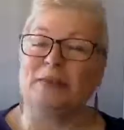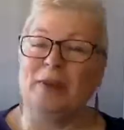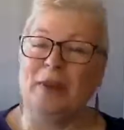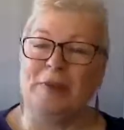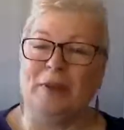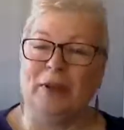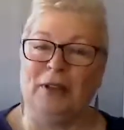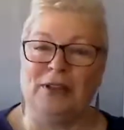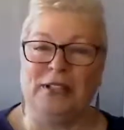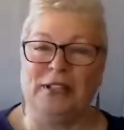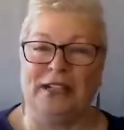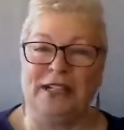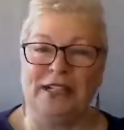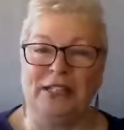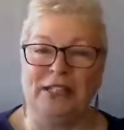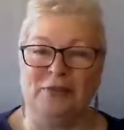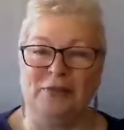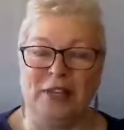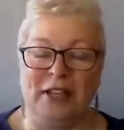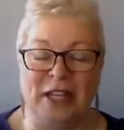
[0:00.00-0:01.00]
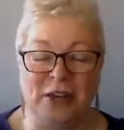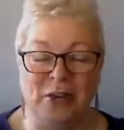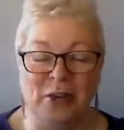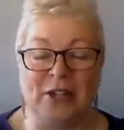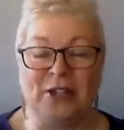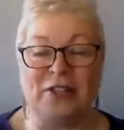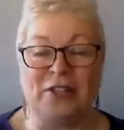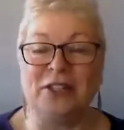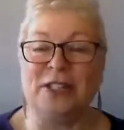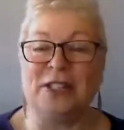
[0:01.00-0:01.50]
people all kinds of funny
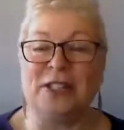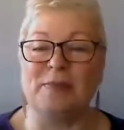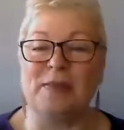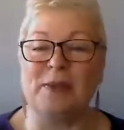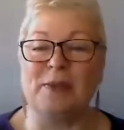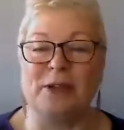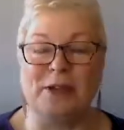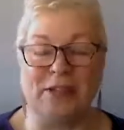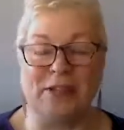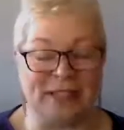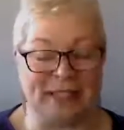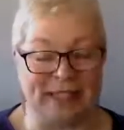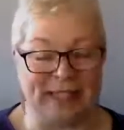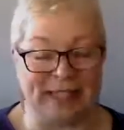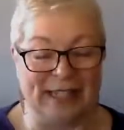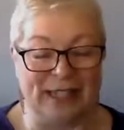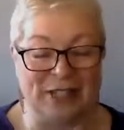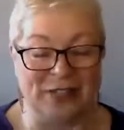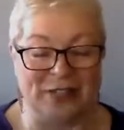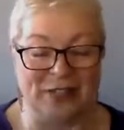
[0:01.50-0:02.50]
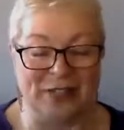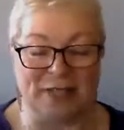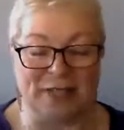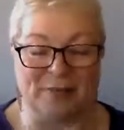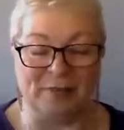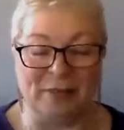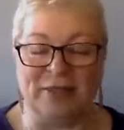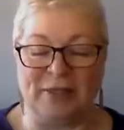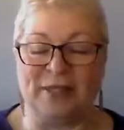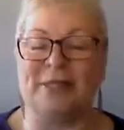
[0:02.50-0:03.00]
questions about constellations,
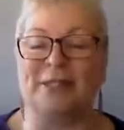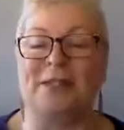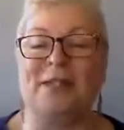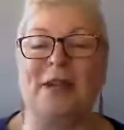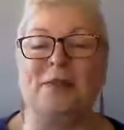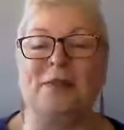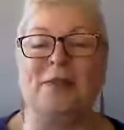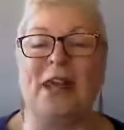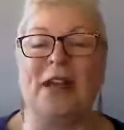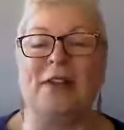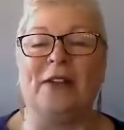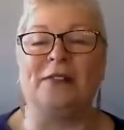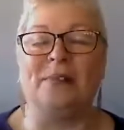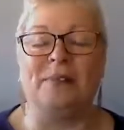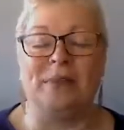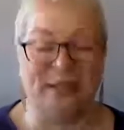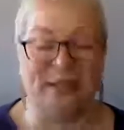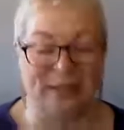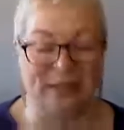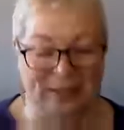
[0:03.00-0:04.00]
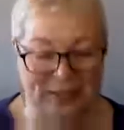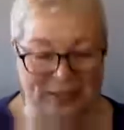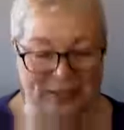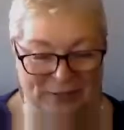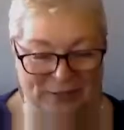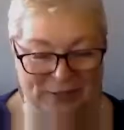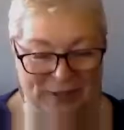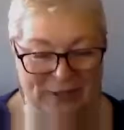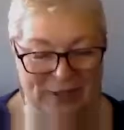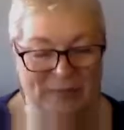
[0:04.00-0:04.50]
but this time we have to be a little
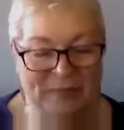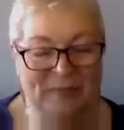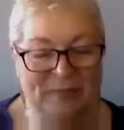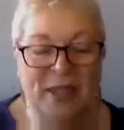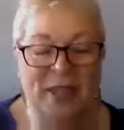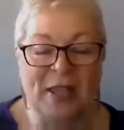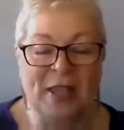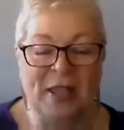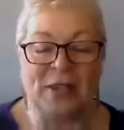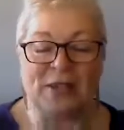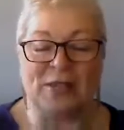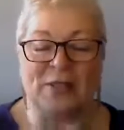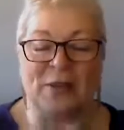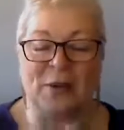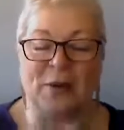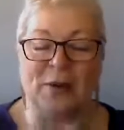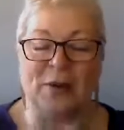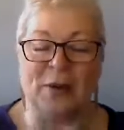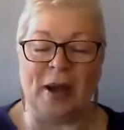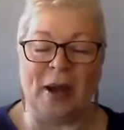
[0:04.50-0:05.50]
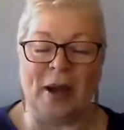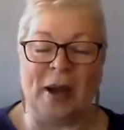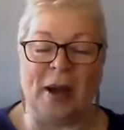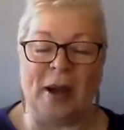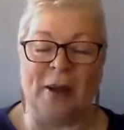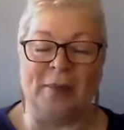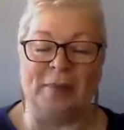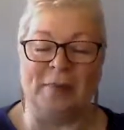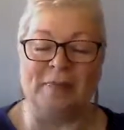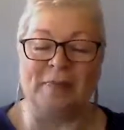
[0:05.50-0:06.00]
different. So,
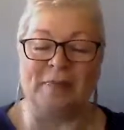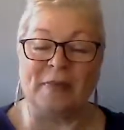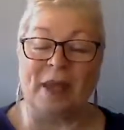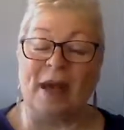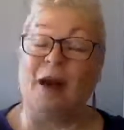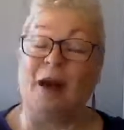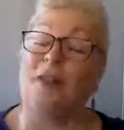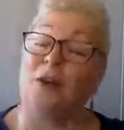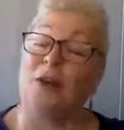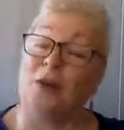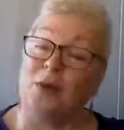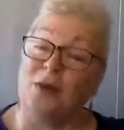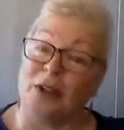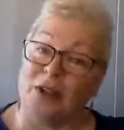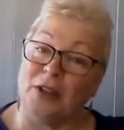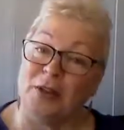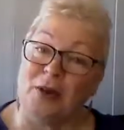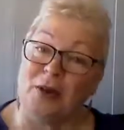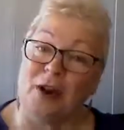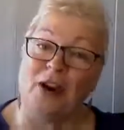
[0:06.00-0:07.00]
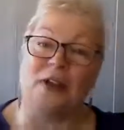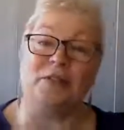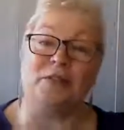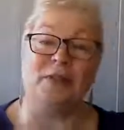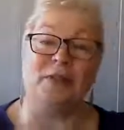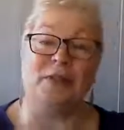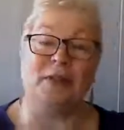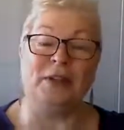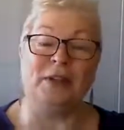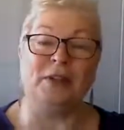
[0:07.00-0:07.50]
although you are
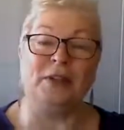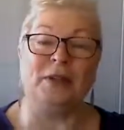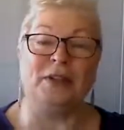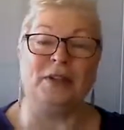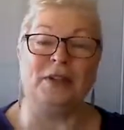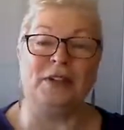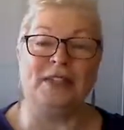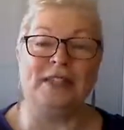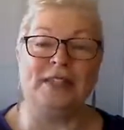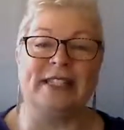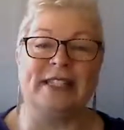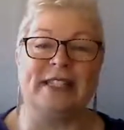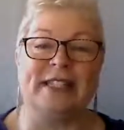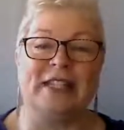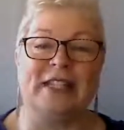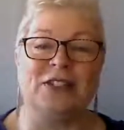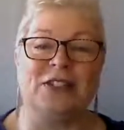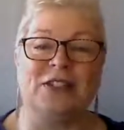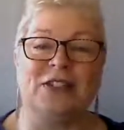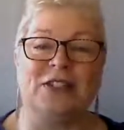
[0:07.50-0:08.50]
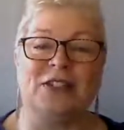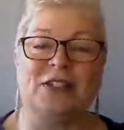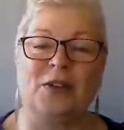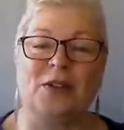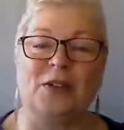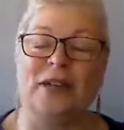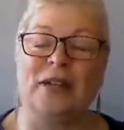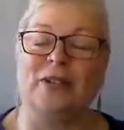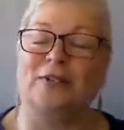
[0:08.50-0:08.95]
familiar with constellations, so we